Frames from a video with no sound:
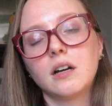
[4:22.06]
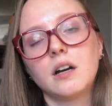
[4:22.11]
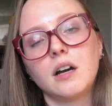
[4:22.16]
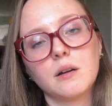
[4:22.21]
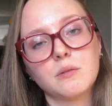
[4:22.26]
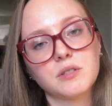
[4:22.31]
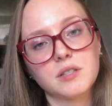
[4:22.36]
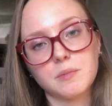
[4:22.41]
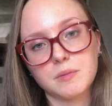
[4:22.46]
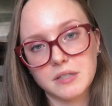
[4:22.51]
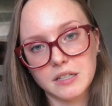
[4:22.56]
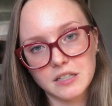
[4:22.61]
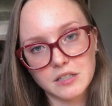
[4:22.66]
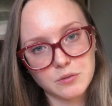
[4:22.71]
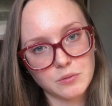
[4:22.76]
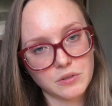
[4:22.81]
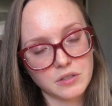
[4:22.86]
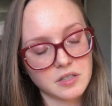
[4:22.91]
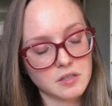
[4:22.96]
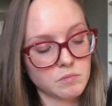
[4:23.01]
I was obsessed
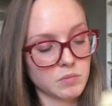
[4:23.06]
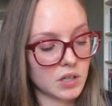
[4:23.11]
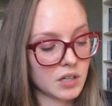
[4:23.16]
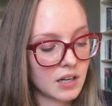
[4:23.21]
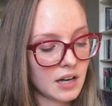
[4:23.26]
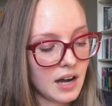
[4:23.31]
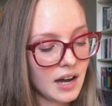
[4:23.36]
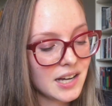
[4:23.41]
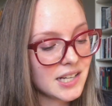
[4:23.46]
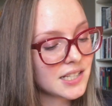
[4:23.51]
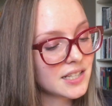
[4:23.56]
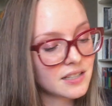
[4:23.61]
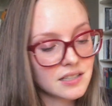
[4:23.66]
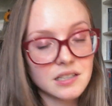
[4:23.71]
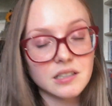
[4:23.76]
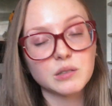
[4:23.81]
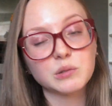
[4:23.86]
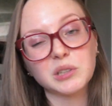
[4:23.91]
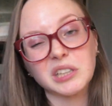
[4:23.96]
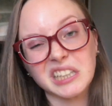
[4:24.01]
with this book. I
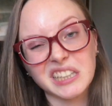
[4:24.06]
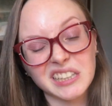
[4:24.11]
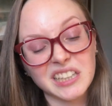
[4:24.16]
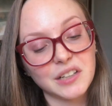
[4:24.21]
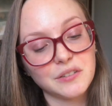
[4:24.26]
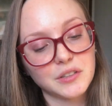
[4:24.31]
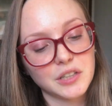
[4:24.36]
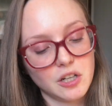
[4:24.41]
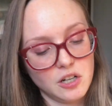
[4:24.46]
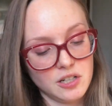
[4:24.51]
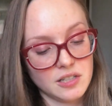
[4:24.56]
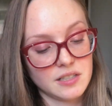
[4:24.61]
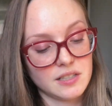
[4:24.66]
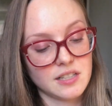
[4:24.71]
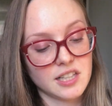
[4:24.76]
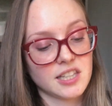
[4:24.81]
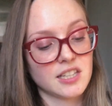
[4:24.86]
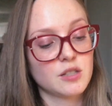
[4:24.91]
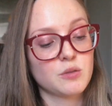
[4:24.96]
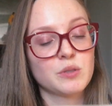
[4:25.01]
still really love it. Honestly,
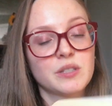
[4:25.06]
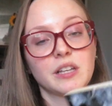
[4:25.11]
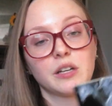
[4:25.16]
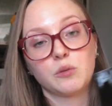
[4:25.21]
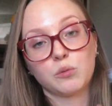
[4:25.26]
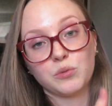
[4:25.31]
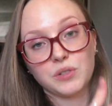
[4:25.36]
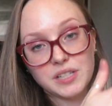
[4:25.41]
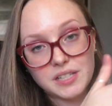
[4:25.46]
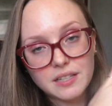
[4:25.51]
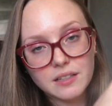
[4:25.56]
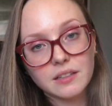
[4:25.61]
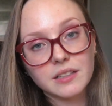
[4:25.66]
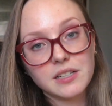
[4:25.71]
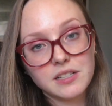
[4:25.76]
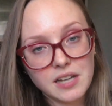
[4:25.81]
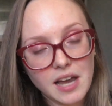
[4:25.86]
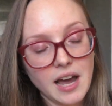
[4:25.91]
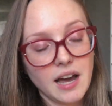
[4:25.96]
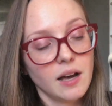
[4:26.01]
this was like recently
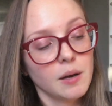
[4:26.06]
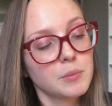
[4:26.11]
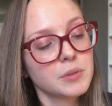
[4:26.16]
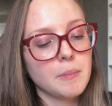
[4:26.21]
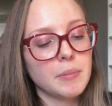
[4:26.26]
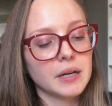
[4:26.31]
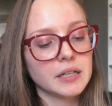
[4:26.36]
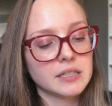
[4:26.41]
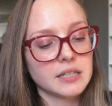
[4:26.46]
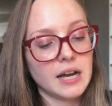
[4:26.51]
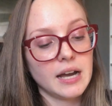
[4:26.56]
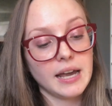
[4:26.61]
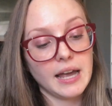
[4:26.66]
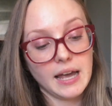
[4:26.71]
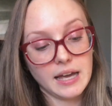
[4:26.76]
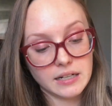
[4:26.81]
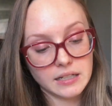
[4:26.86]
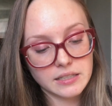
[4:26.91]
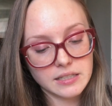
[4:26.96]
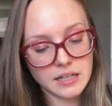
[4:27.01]
tabbed, but I
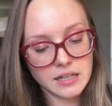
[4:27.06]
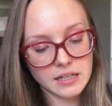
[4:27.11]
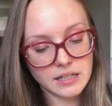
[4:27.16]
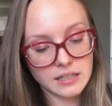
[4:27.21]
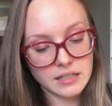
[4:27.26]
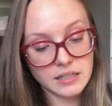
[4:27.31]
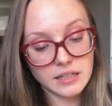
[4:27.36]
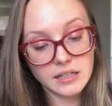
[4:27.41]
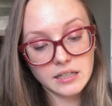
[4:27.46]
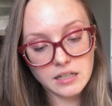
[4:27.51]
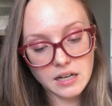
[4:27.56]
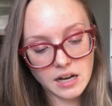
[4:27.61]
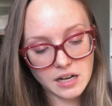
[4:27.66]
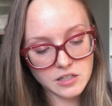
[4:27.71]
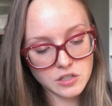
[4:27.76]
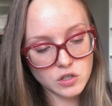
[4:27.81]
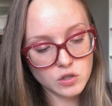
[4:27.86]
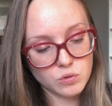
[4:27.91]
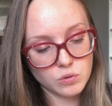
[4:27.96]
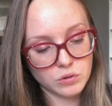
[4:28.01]
annotated it in high
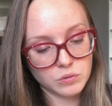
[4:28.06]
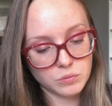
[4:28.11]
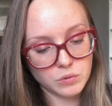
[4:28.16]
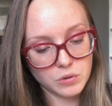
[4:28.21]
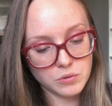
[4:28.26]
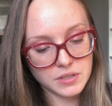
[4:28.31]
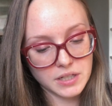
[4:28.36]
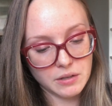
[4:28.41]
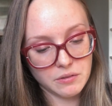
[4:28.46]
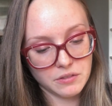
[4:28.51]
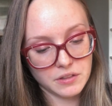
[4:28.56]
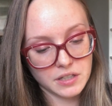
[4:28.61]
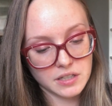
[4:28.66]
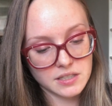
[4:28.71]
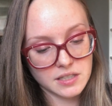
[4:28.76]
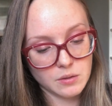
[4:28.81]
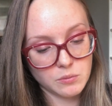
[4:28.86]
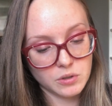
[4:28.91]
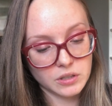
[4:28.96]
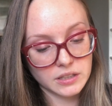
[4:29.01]
school and wrote down things
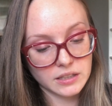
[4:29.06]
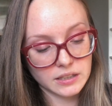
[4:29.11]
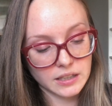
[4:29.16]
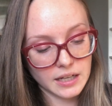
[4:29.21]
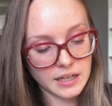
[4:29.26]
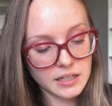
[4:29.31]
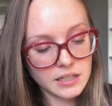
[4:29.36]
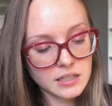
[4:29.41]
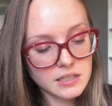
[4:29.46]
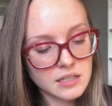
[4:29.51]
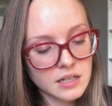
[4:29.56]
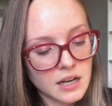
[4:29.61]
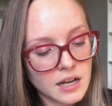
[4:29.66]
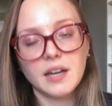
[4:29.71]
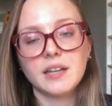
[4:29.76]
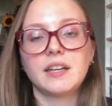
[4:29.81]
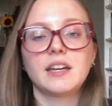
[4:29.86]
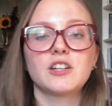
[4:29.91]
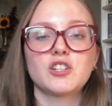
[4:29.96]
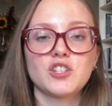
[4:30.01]
I really liked.
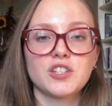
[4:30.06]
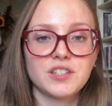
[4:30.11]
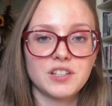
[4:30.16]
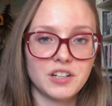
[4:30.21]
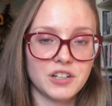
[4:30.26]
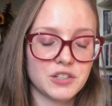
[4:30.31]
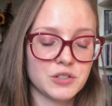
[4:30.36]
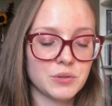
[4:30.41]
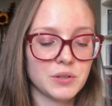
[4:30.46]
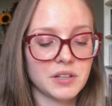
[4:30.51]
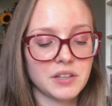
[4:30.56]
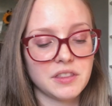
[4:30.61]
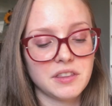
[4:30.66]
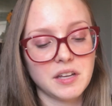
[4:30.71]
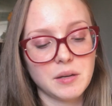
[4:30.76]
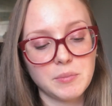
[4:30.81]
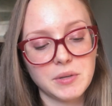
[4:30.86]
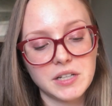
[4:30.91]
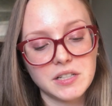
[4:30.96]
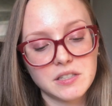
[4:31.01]
And I actually started doing a
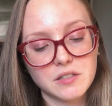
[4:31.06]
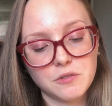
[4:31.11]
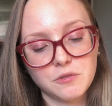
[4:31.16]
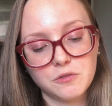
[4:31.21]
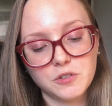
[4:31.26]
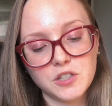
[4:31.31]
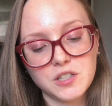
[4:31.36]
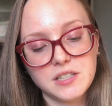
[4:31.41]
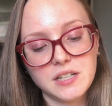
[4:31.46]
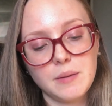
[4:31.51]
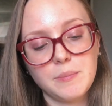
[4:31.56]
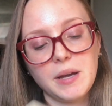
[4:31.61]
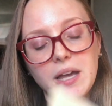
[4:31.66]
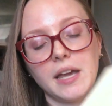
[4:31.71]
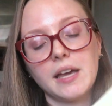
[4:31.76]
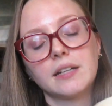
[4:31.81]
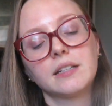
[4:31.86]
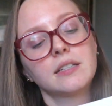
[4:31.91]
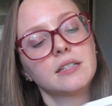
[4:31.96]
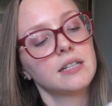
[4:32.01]
thing because the first time I
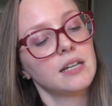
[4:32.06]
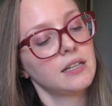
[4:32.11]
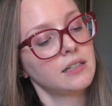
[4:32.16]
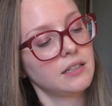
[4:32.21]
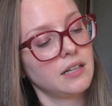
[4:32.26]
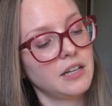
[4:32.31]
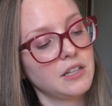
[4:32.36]
annotated, I